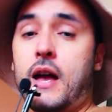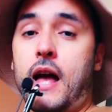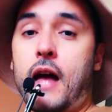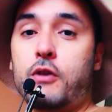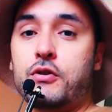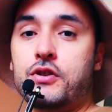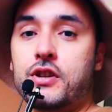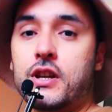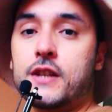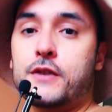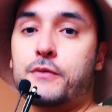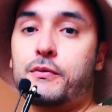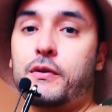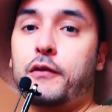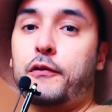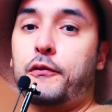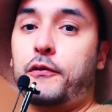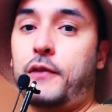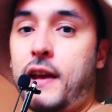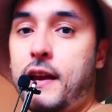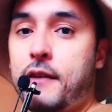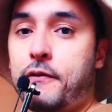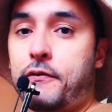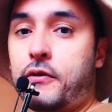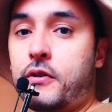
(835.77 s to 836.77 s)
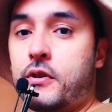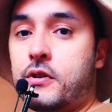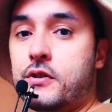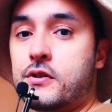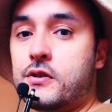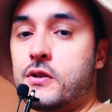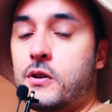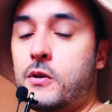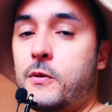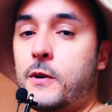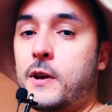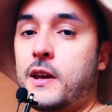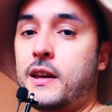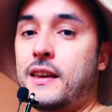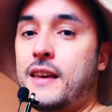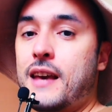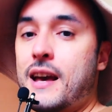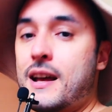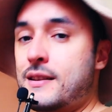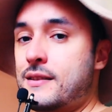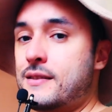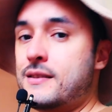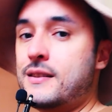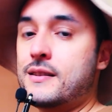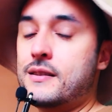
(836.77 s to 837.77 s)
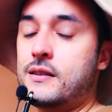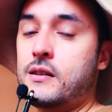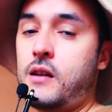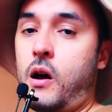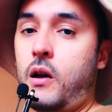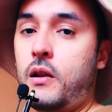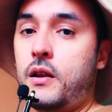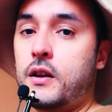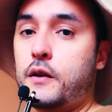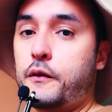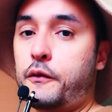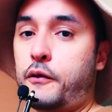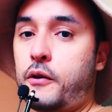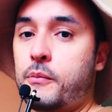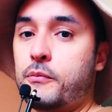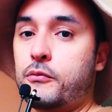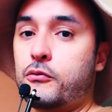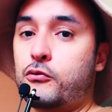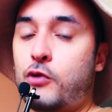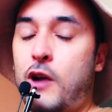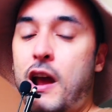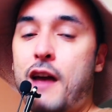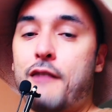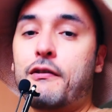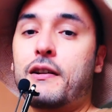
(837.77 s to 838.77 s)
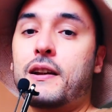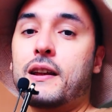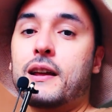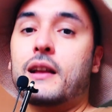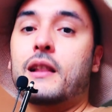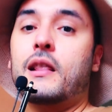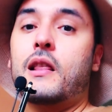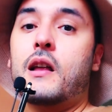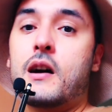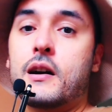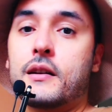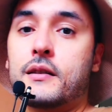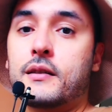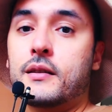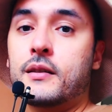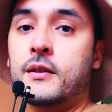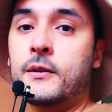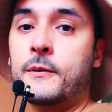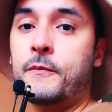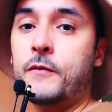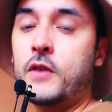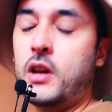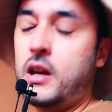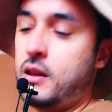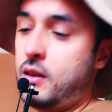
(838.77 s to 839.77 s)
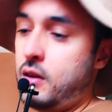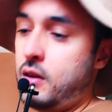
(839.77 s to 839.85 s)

I'll just reflavor so he gets this knowledge from traveling a lot and